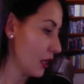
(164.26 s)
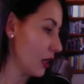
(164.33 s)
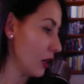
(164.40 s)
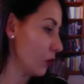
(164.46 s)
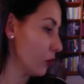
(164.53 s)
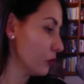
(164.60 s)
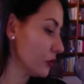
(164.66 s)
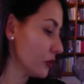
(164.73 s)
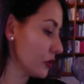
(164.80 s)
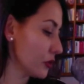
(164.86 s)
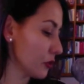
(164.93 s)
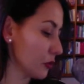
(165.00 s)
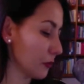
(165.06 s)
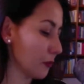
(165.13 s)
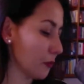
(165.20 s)

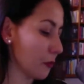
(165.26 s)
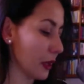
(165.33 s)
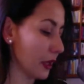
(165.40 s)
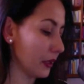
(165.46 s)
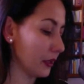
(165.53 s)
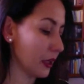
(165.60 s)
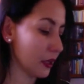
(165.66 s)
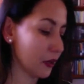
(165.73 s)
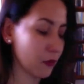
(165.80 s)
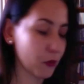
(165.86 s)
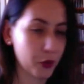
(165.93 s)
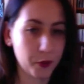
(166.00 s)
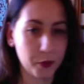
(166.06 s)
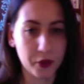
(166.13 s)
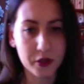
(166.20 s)
Also, my neck
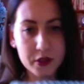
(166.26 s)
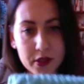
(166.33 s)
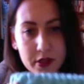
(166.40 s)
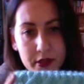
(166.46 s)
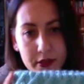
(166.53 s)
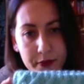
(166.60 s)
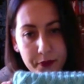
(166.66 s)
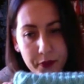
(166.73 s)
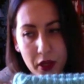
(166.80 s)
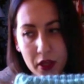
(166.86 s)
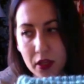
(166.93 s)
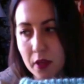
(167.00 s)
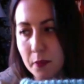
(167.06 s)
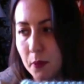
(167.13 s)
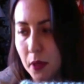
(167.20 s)
warmers, and
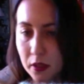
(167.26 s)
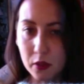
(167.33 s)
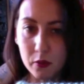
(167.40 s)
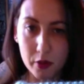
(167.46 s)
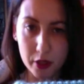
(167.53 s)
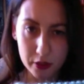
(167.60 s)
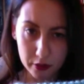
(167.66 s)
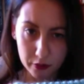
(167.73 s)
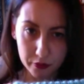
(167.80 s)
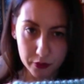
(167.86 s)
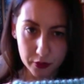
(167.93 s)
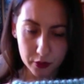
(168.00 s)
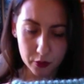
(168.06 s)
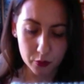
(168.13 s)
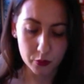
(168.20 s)
I made quite a
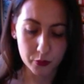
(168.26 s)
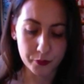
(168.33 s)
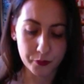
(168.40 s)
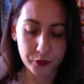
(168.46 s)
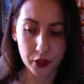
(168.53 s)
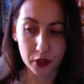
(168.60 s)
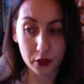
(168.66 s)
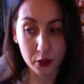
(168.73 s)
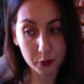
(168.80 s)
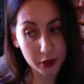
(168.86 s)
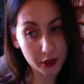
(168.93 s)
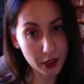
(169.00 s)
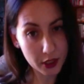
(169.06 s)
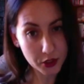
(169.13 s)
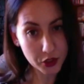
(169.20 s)
few, and they were
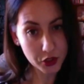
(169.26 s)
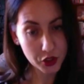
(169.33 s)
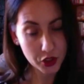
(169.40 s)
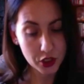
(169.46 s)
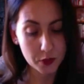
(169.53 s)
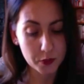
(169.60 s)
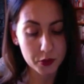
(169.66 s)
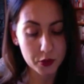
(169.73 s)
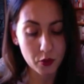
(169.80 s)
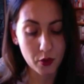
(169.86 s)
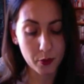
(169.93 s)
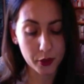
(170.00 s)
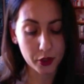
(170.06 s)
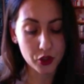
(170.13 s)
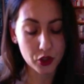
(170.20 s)
not cheap, so
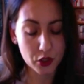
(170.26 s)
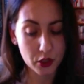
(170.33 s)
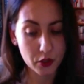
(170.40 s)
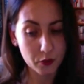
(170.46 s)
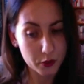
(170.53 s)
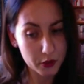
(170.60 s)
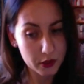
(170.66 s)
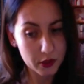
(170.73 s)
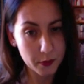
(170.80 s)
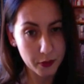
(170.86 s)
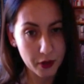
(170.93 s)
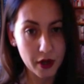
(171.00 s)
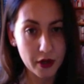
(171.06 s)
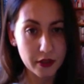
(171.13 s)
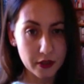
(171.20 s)
I'm actually was
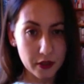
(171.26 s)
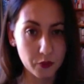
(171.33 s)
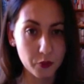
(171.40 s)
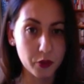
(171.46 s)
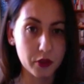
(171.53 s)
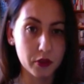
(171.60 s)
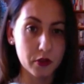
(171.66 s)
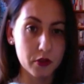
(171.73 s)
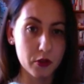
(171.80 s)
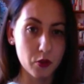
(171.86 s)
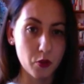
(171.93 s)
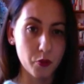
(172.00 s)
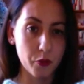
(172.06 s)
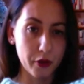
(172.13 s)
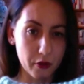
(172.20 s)
surprised it went so
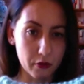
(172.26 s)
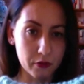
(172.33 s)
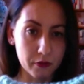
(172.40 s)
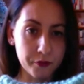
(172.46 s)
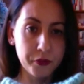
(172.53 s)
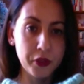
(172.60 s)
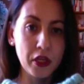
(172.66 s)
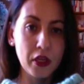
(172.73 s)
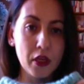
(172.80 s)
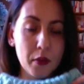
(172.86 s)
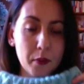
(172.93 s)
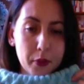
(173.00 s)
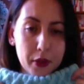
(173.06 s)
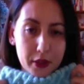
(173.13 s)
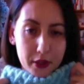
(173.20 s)
well.
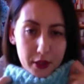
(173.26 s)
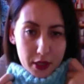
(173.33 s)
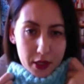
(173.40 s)
But